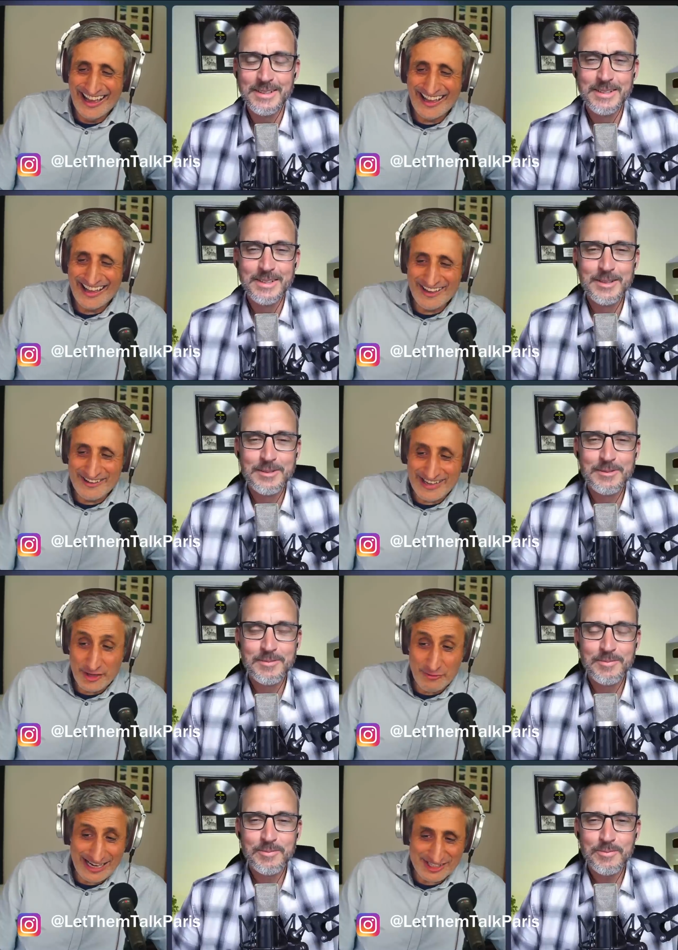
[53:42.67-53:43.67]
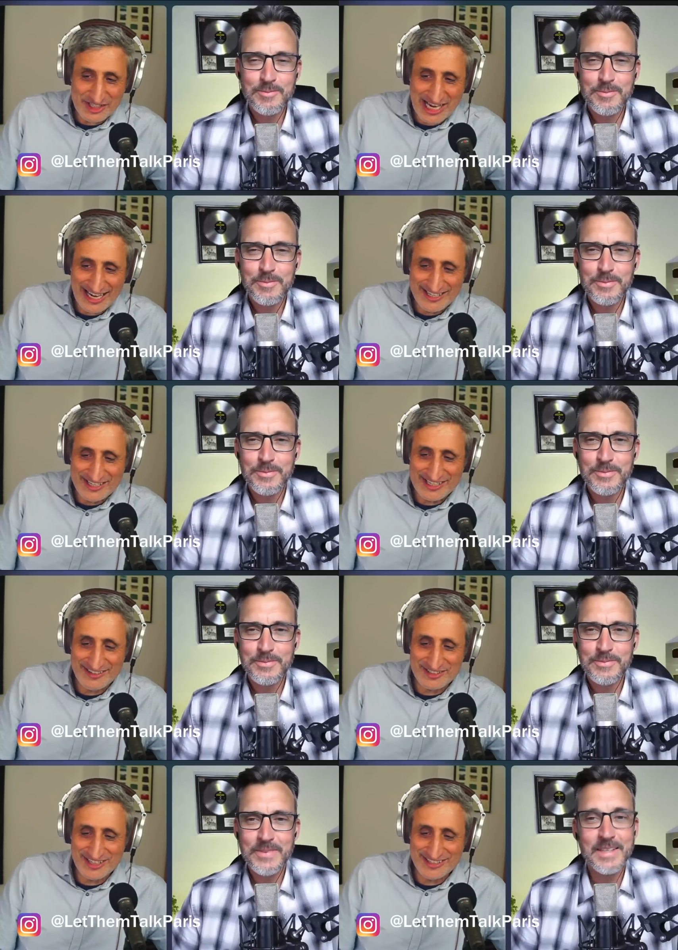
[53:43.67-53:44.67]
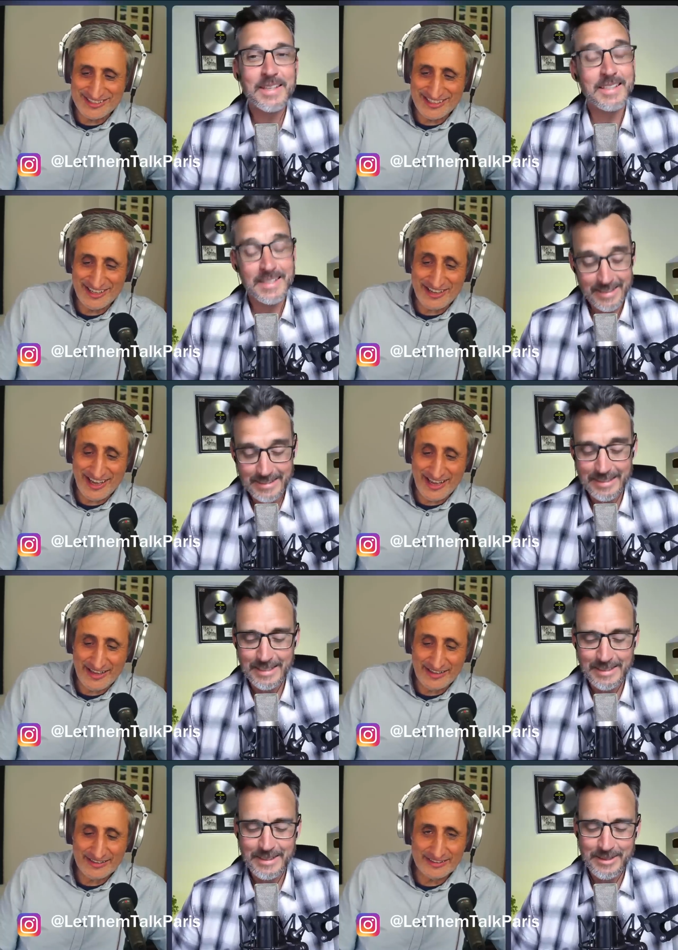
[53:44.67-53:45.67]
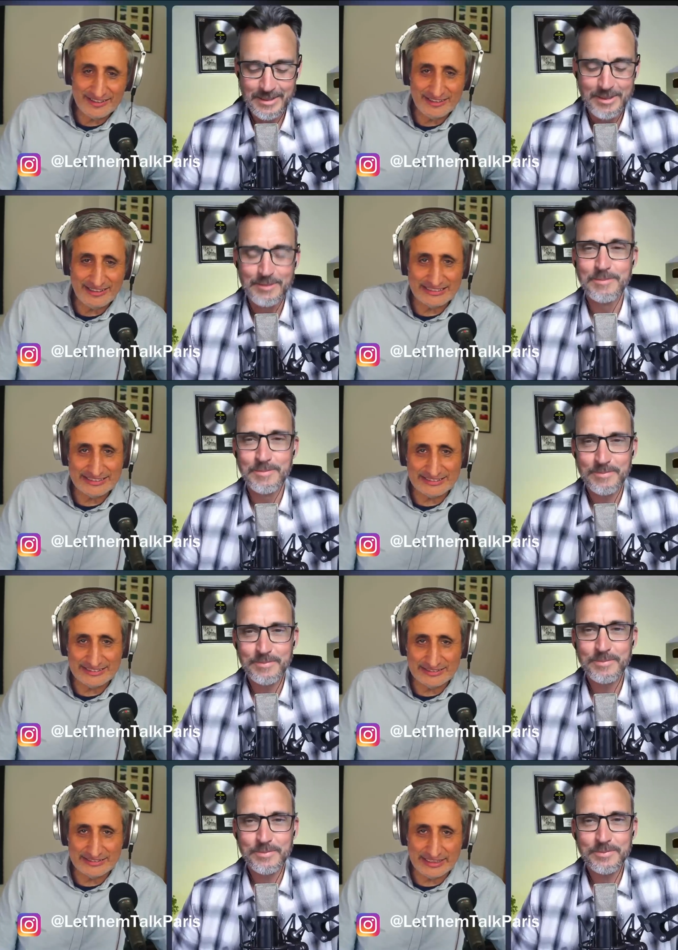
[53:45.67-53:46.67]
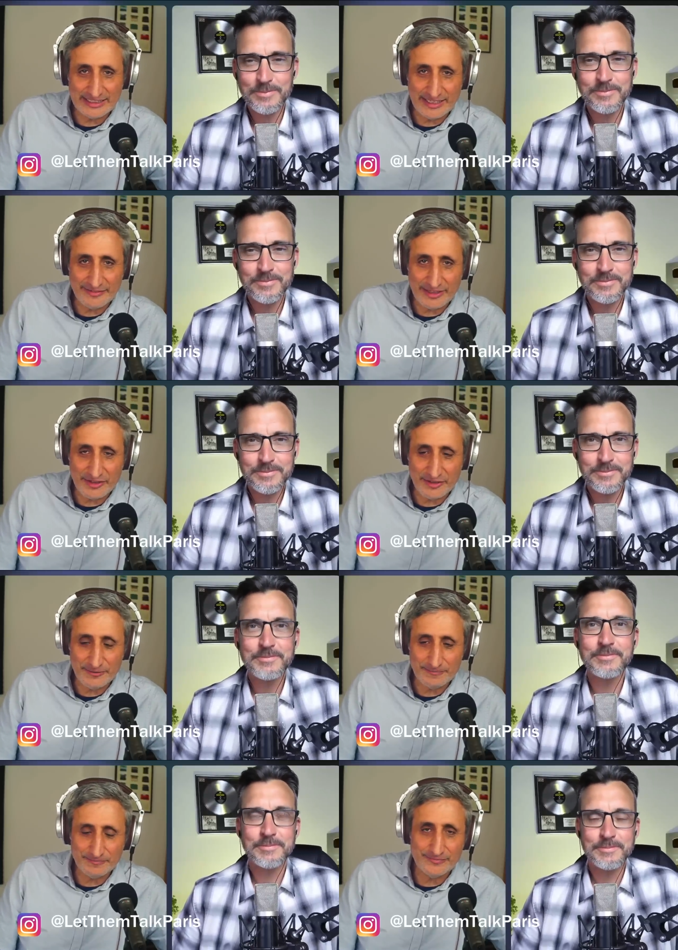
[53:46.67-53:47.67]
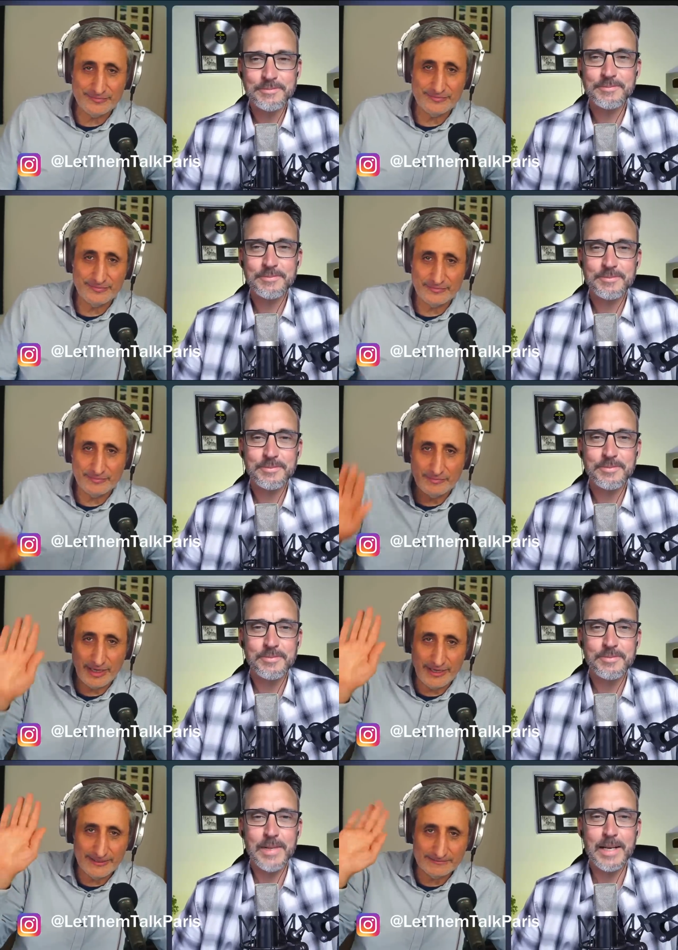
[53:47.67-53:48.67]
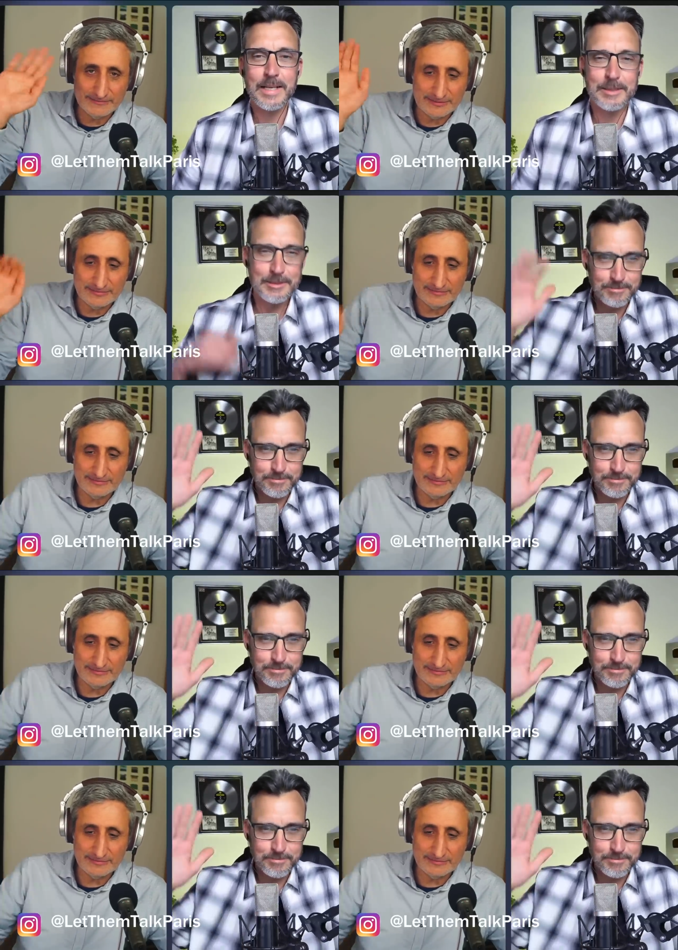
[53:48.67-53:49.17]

Speaker 1: Uh, okay, you relish the challenge. That was good. Okay. Exactly. Yeah. All right. Take care. Thank you. Bye. Bye.